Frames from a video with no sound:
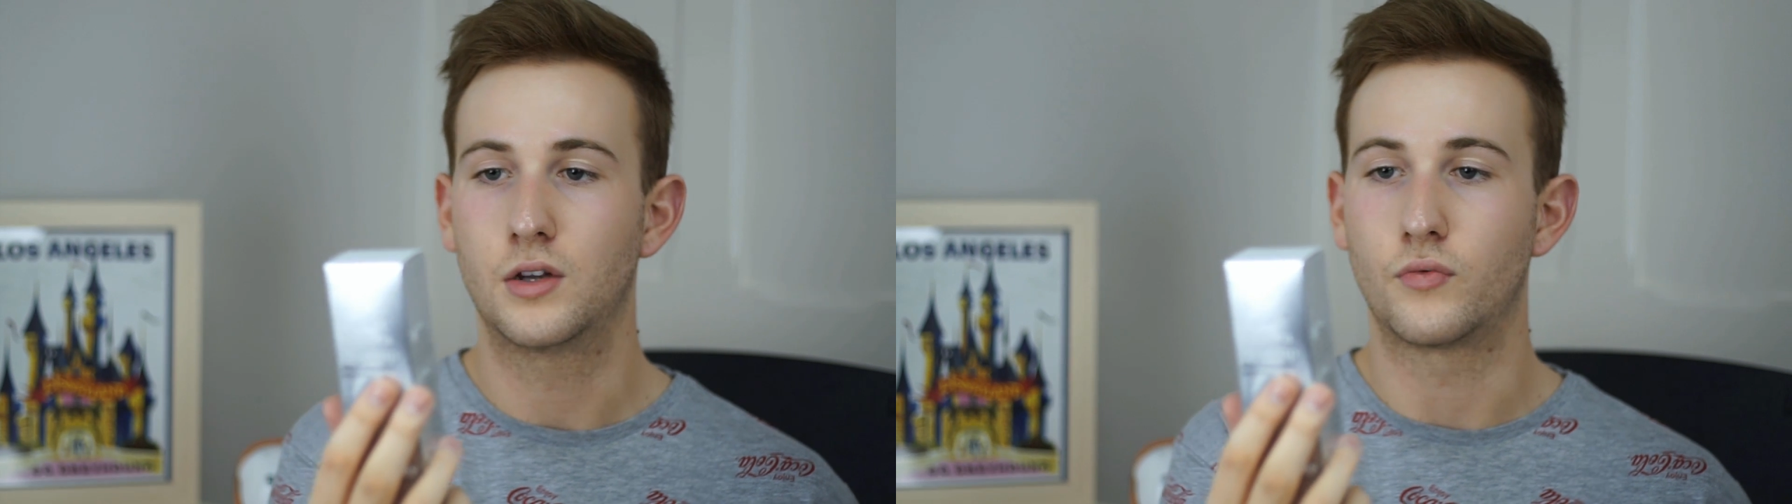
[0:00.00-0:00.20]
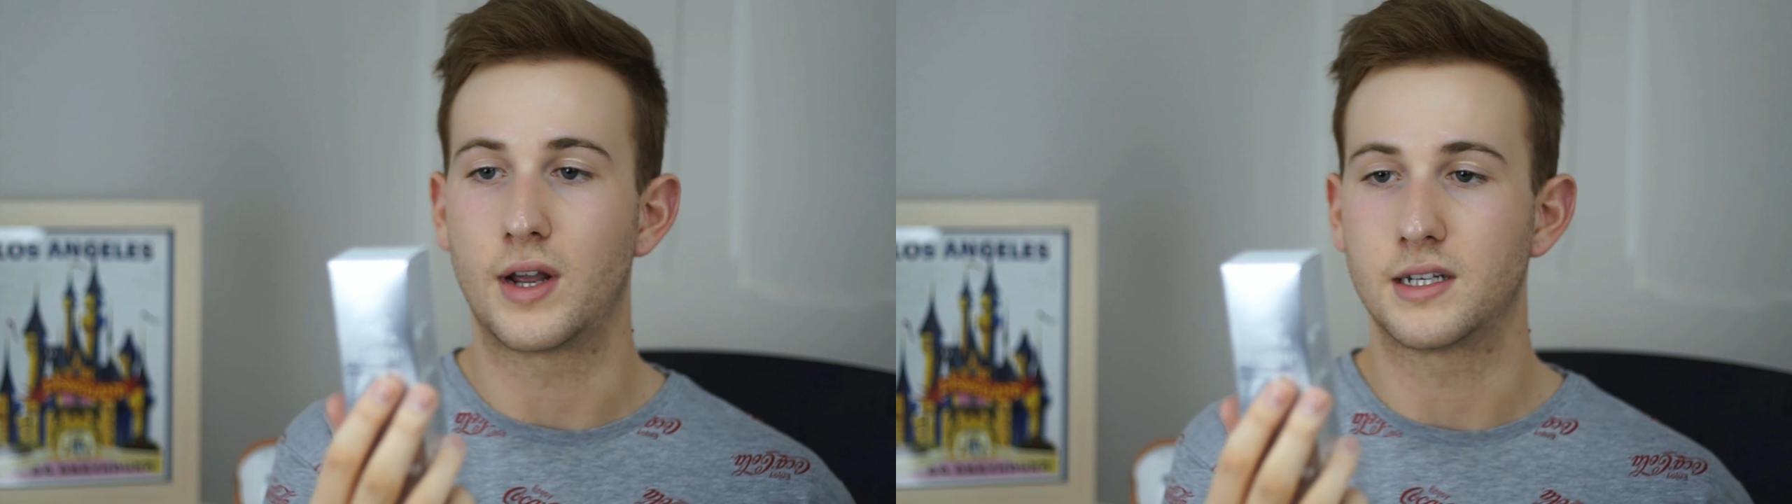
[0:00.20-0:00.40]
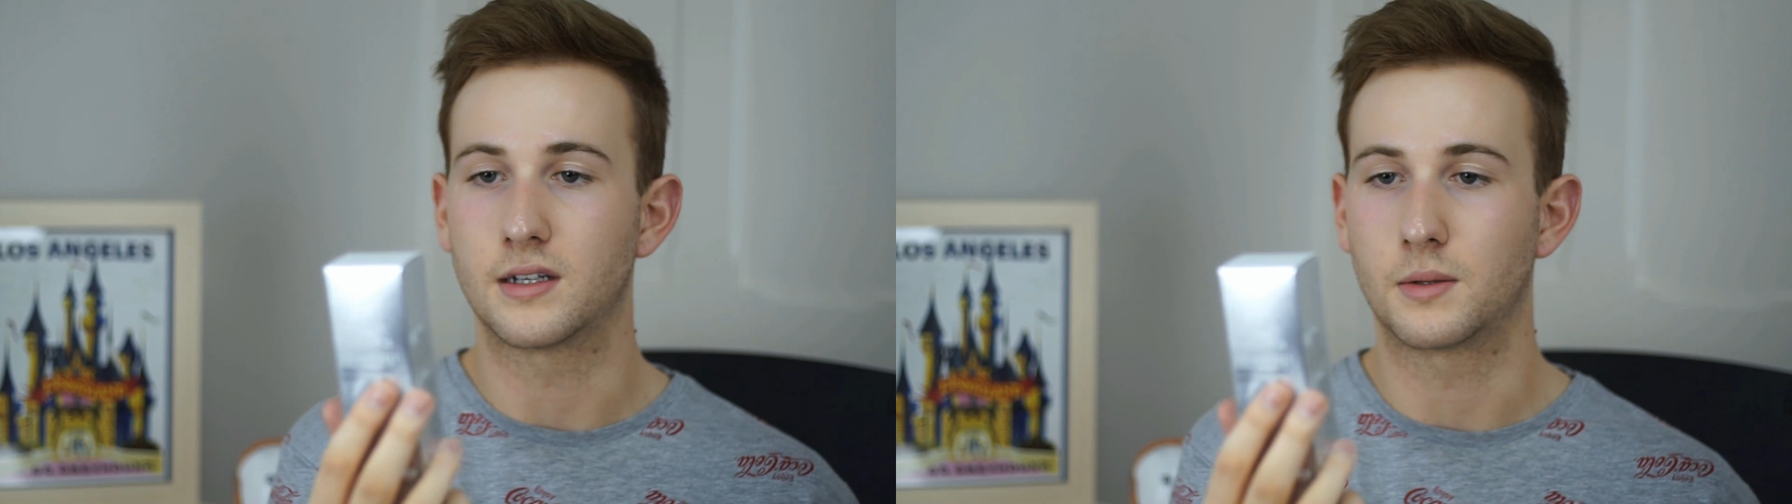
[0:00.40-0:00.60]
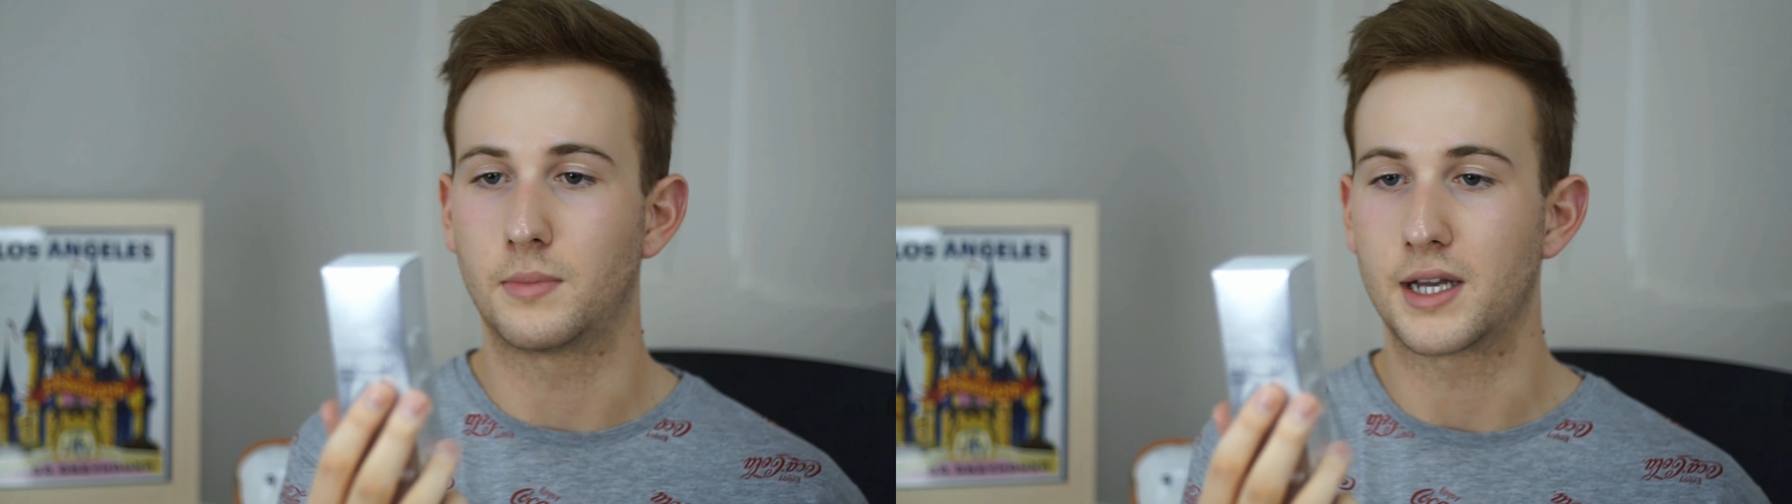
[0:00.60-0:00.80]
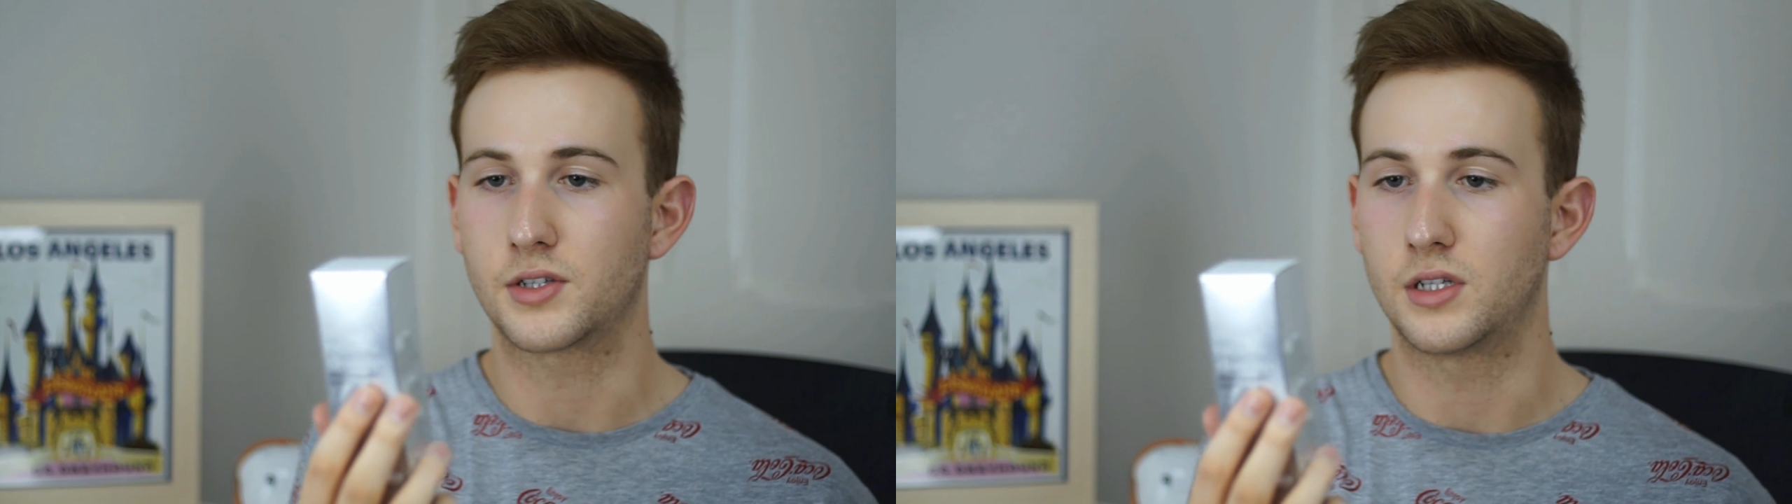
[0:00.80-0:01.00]
radiant
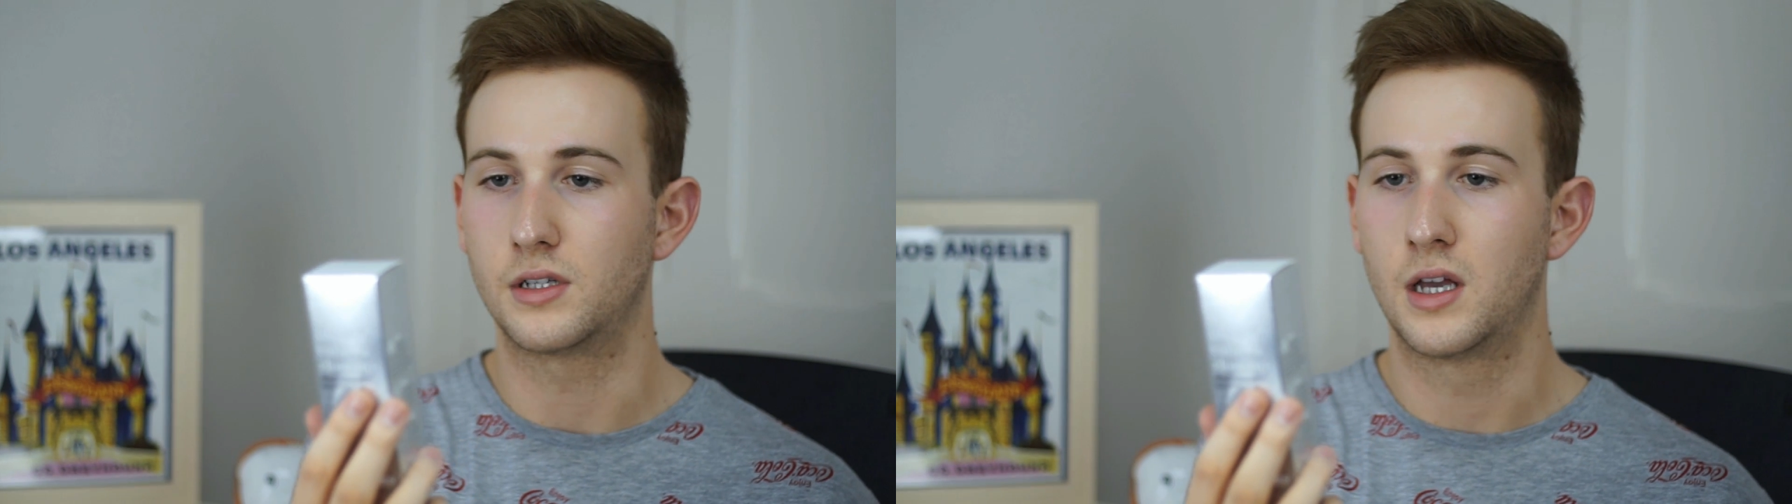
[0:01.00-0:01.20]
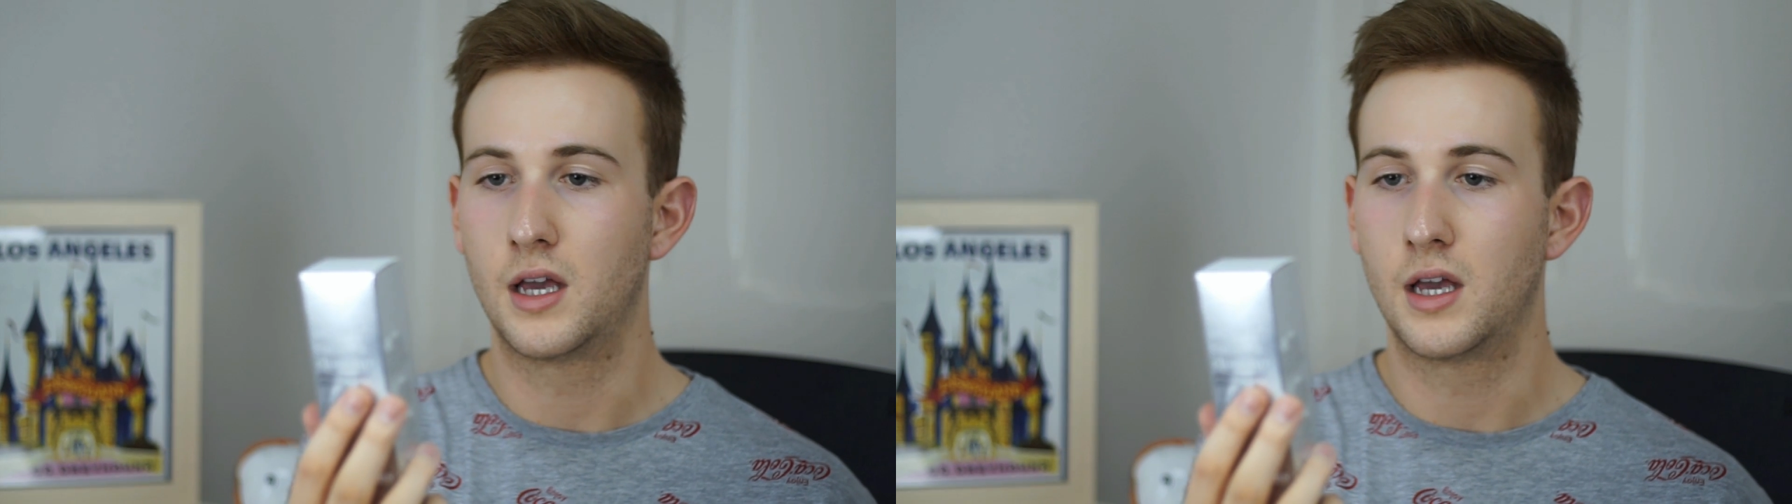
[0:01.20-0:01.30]
complexion.